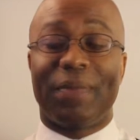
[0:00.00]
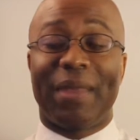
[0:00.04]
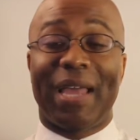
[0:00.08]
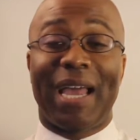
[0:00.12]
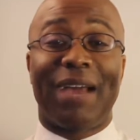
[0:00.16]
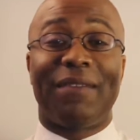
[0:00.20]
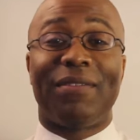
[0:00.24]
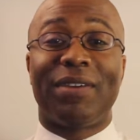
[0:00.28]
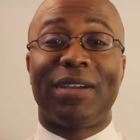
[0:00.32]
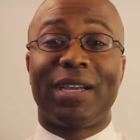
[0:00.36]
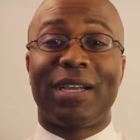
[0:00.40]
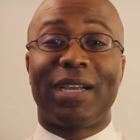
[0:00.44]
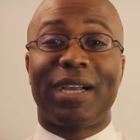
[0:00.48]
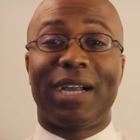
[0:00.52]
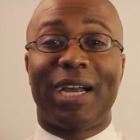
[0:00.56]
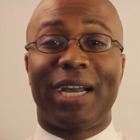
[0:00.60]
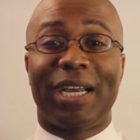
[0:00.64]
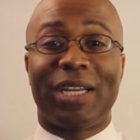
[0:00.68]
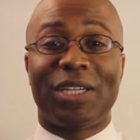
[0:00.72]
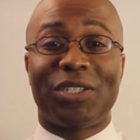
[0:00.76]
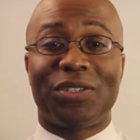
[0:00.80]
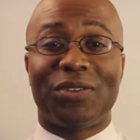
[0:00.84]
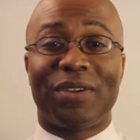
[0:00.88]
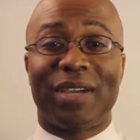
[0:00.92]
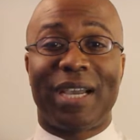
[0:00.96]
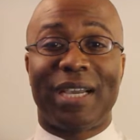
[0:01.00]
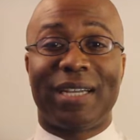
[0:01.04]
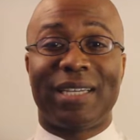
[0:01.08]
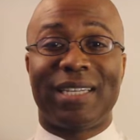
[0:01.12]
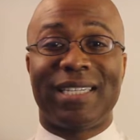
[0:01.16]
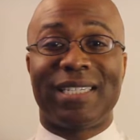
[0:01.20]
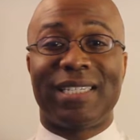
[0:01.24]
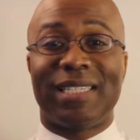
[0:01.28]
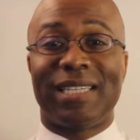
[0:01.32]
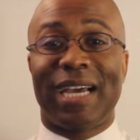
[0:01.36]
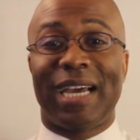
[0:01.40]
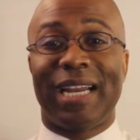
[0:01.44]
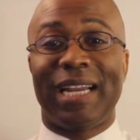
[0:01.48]
Having a contract
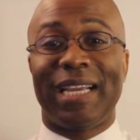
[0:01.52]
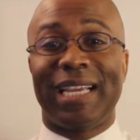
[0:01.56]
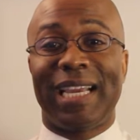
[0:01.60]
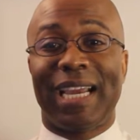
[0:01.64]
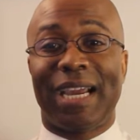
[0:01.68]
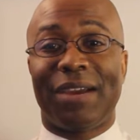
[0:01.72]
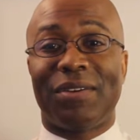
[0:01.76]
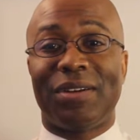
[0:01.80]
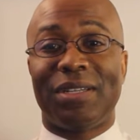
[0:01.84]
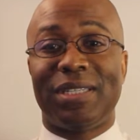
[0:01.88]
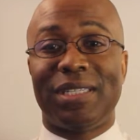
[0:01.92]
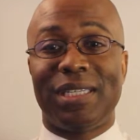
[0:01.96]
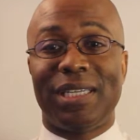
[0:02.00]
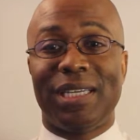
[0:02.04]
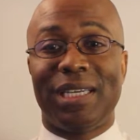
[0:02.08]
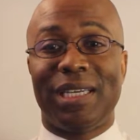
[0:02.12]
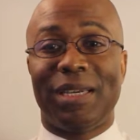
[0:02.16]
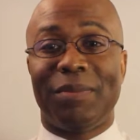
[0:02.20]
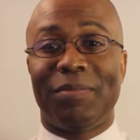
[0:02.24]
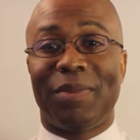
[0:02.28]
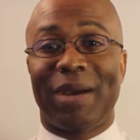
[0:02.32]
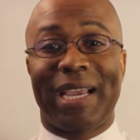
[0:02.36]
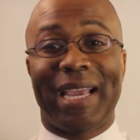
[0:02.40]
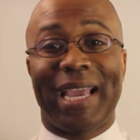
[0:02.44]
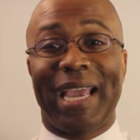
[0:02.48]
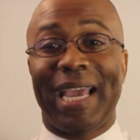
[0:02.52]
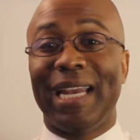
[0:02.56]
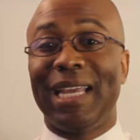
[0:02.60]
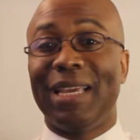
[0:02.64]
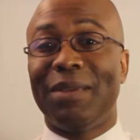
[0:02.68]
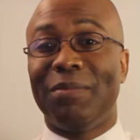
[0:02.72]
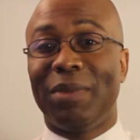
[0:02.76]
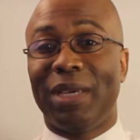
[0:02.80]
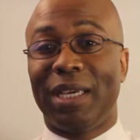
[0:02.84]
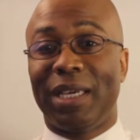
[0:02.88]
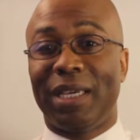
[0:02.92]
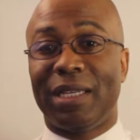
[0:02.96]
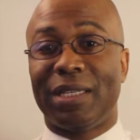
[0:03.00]
is not a guarantee by any
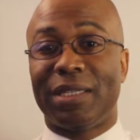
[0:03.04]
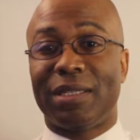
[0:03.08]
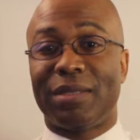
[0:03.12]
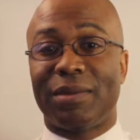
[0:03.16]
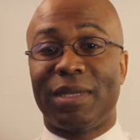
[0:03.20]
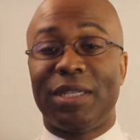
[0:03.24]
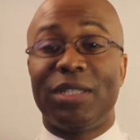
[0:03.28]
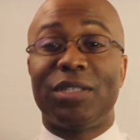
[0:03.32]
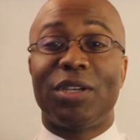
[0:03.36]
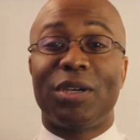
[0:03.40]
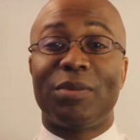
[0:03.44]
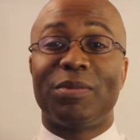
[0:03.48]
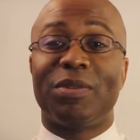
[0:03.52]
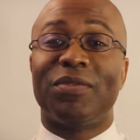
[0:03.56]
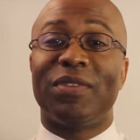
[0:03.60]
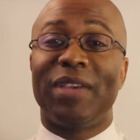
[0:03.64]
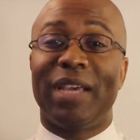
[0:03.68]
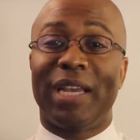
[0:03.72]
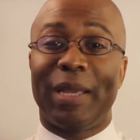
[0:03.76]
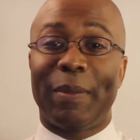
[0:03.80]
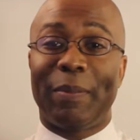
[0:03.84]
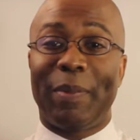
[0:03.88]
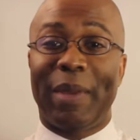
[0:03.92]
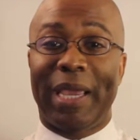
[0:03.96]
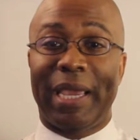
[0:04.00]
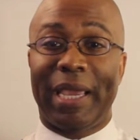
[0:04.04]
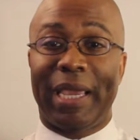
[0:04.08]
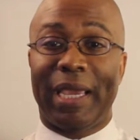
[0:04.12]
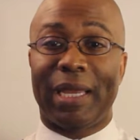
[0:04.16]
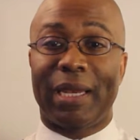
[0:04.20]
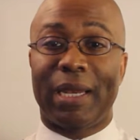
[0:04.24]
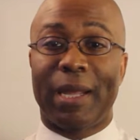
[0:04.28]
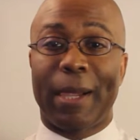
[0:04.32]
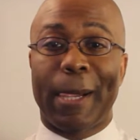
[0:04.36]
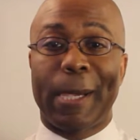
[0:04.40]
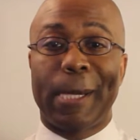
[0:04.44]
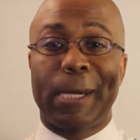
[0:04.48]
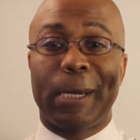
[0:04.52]
means in terms of getting paid,
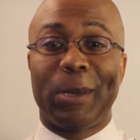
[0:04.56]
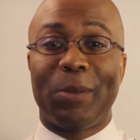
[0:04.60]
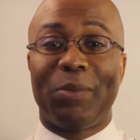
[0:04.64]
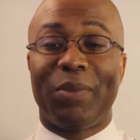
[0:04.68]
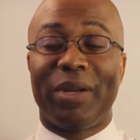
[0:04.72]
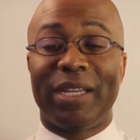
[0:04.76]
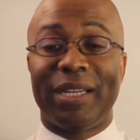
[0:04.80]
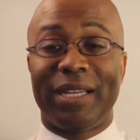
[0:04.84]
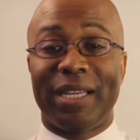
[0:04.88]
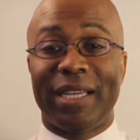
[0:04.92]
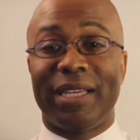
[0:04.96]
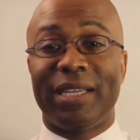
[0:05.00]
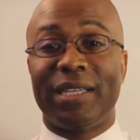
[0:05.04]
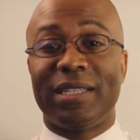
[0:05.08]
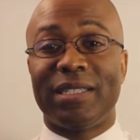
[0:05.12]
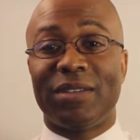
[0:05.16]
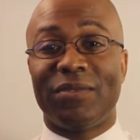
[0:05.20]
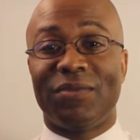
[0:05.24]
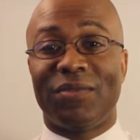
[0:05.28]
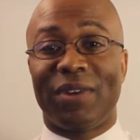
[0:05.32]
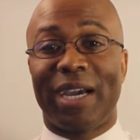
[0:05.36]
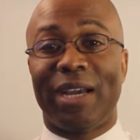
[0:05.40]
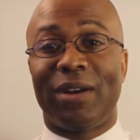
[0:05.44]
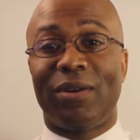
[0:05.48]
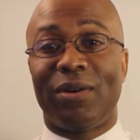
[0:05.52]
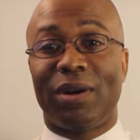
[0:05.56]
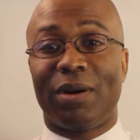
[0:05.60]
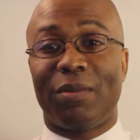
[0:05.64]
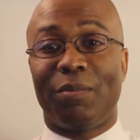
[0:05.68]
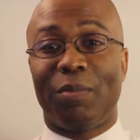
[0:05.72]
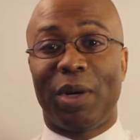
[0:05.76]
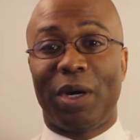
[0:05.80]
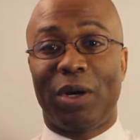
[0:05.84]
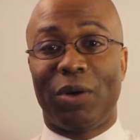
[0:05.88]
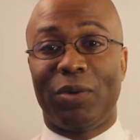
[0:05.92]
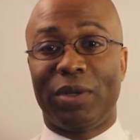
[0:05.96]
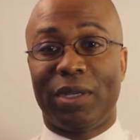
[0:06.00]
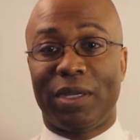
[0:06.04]
but it is a vital
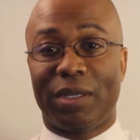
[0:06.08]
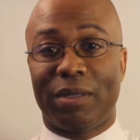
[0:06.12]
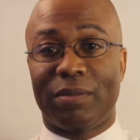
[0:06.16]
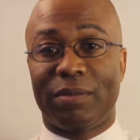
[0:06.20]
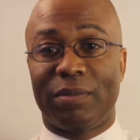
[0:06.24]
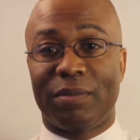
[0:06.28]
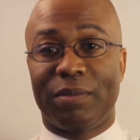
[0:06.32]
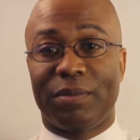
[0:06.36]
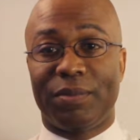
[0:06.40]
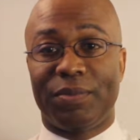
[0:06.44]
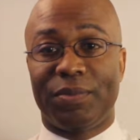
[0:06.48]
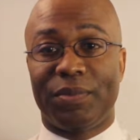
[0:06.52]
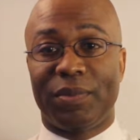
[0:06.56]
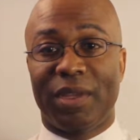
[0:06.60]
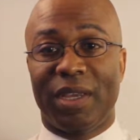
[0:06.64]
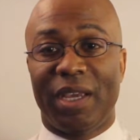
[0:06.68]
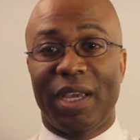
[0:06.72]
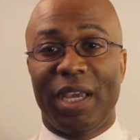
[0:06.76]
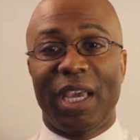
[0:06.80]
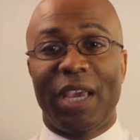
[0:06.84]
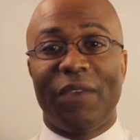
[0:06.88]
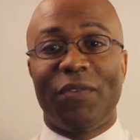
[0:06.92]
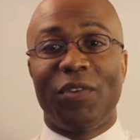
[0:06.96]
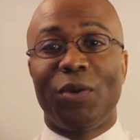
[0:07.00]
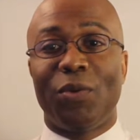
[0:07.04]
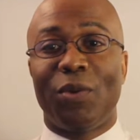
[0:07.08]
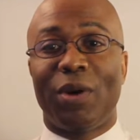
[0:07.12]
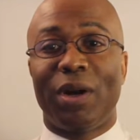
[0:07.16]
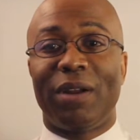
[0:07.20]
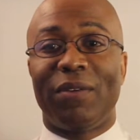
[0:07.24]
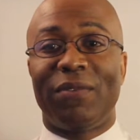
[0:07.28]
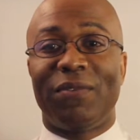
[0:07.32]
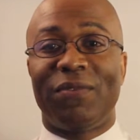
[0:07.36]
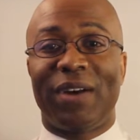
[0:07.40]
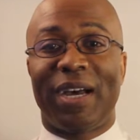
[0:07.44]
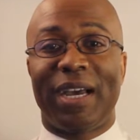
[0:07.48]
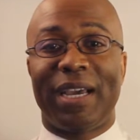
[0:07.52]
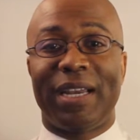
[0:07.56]
component. If you want to
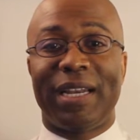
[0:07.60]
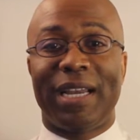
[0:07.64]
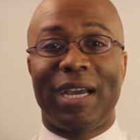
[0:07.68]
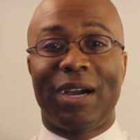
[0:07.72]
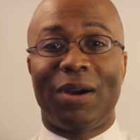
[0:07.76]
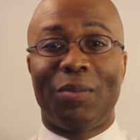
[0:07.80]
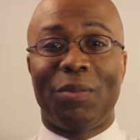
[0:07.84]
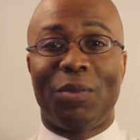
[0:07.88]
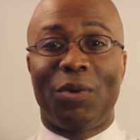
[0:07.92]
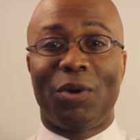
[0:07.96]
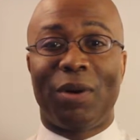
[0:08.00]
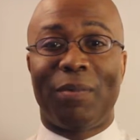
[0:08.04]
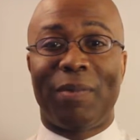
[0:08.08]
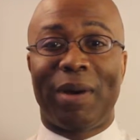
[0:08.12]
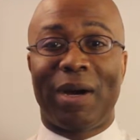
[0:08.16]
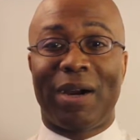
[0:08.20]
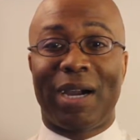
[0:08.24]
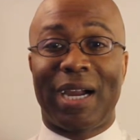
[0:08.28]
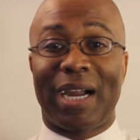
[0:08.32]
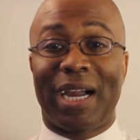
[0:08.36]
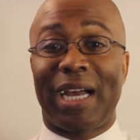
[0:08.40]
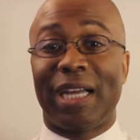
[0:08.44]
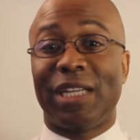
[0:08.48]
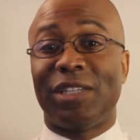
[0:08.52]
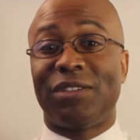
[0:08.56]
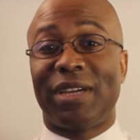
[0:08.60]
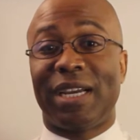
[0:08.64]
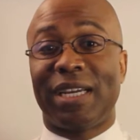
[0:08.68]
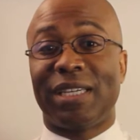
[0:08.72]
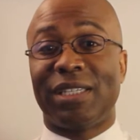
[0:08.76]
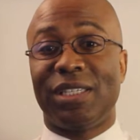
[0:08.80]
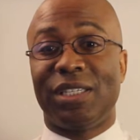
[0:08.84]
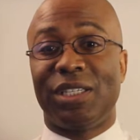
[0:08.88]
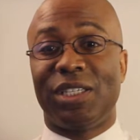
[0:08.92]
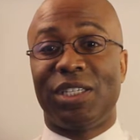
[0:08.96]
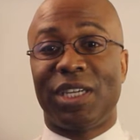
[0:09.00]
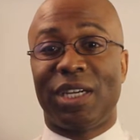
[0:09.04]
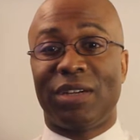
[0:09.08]
find out more about contracts
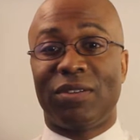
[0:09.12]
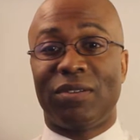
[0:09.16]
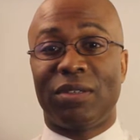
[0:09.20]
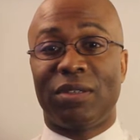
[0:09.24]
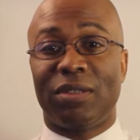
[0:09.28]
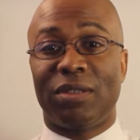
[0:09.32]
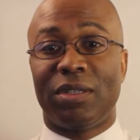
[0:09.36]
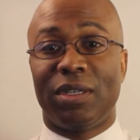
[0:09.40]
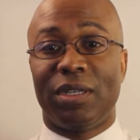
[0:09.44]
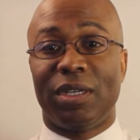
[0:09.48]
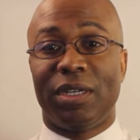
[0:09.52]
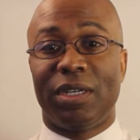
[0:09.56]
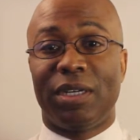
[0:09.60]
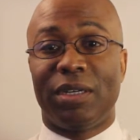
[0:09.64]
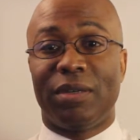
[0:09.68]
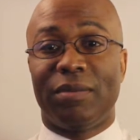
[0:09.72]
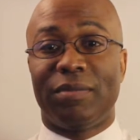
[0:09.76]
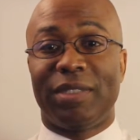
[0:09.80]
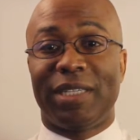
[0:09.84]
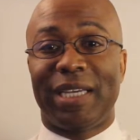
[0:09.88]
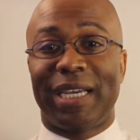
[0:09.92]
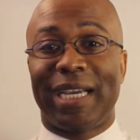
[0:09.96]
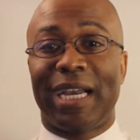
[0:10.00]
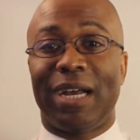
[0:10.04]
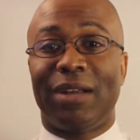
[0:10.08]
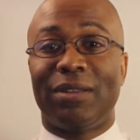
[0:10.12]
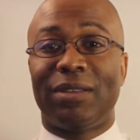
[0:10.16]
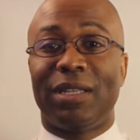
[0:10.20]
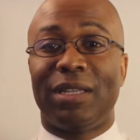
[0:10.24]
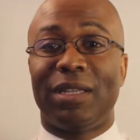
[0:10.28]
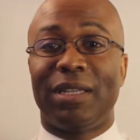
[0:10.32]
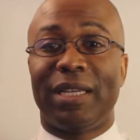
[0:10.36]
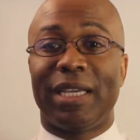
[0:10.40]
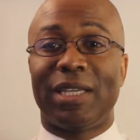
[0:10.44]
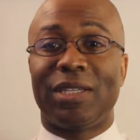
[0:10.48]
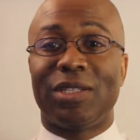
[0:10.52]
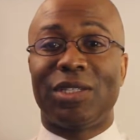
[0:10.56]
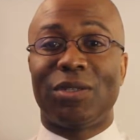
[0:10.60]
in general, check out the
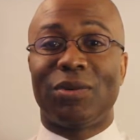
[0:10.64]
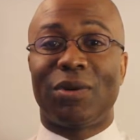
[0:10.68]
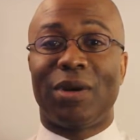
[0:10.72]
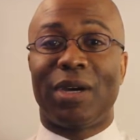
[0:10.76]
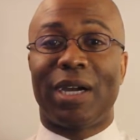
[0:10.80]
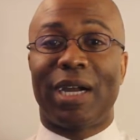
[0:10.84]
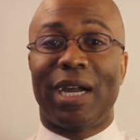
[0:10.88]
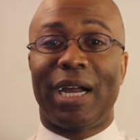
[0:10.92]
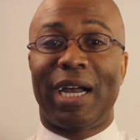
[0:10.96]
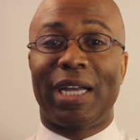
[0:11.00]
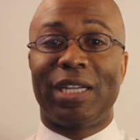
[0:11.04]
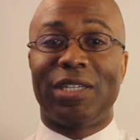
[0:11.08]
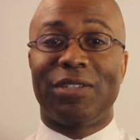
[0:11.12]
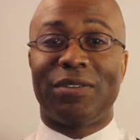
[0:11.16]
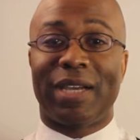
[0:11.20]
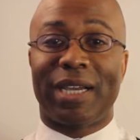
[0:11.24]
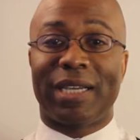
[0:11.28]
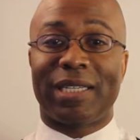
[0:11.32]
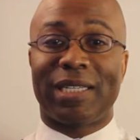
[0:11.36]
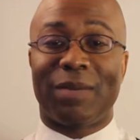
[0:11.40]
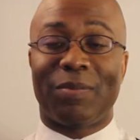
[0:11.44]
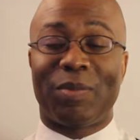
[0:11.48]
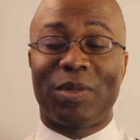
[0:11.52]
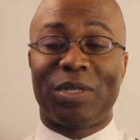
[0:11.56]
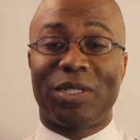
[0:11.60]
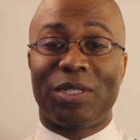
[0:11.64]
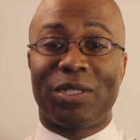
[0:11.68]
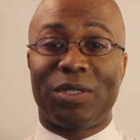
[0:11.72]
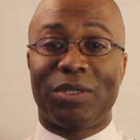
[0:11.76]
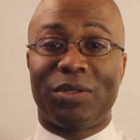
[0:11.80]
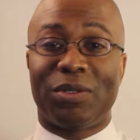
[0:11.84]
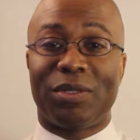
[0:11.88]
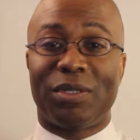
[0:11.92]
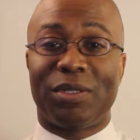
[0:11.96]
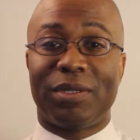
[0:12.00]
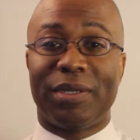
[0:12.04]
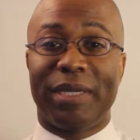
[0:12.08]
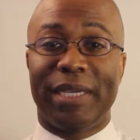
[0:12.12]
links to our contracts
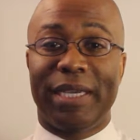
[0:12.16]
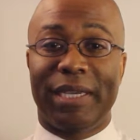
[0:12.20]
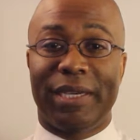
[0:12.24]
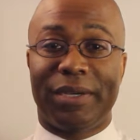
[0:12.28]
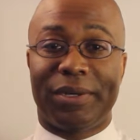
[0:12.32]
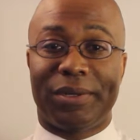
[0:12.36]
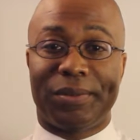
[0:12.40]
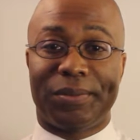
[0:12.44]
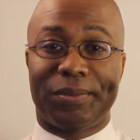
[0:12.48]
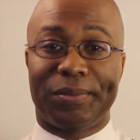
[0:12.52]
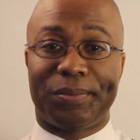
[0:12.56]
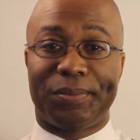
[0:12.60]
episodes here.